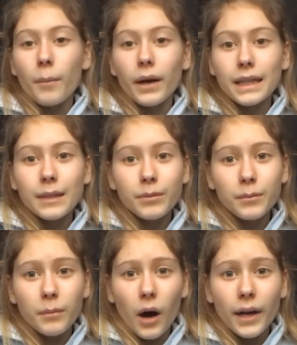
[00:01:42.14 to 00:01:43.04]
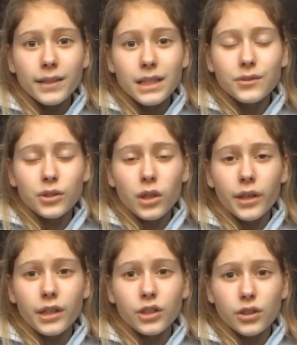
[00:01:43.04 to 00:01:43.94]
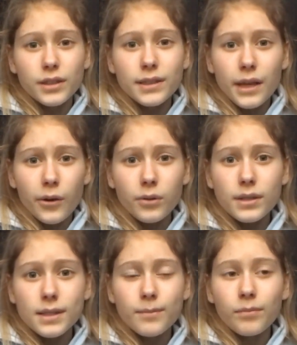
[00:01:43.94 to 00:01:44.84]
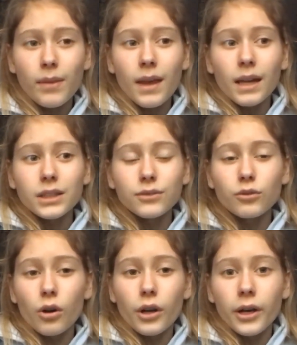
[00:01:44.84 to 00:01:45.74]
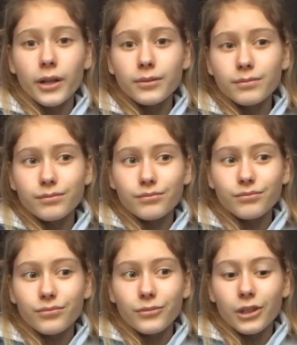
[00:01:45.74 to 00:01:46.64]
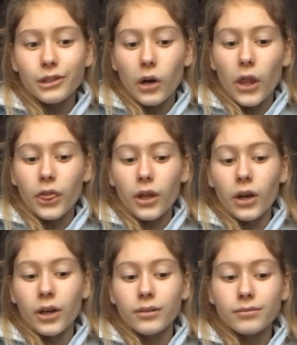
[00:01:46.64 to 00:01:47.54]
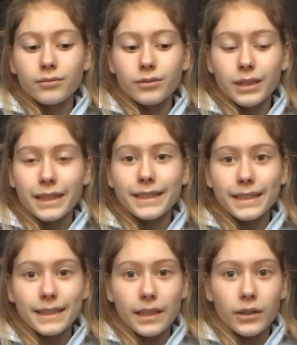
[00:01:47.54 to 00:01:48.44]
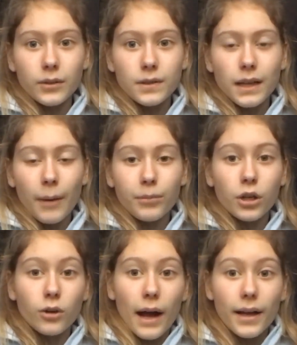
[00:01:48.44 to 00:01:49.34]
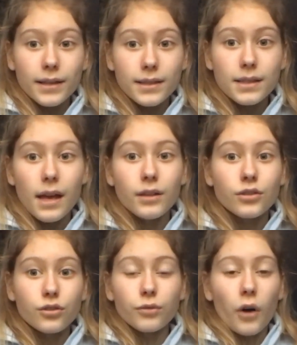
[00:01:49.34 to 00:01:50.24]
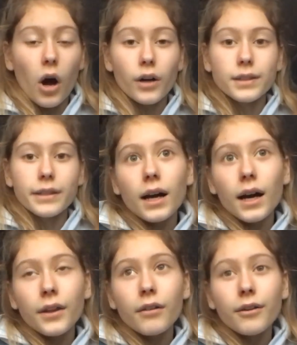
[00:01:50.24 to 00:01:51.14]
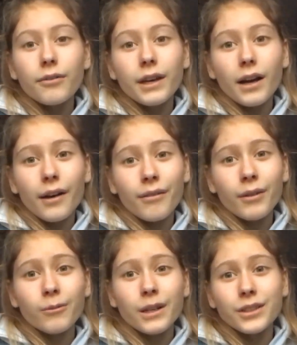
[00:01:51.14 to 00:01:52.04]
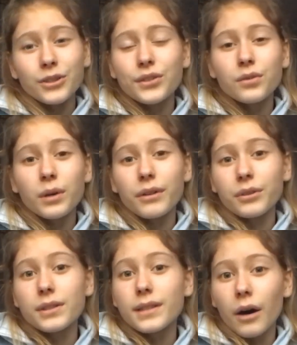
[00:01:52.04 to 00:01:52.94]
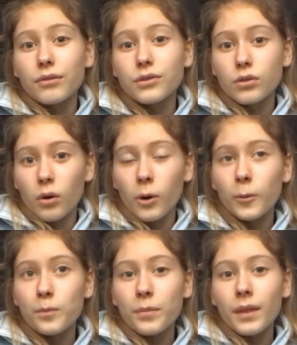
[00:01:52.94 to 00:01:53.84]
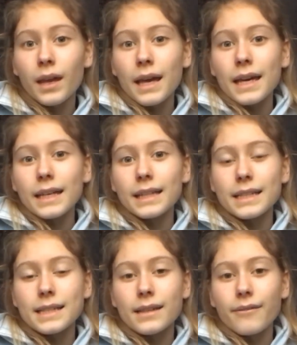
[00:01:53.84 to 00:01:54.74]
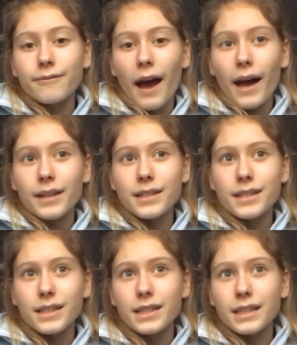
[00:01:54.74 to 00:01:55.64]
But keep in mind, if you're learning new skills, you've got to learn the easy skills and progress to do the hard skills. Another thing I find really useful if you're self-taught is that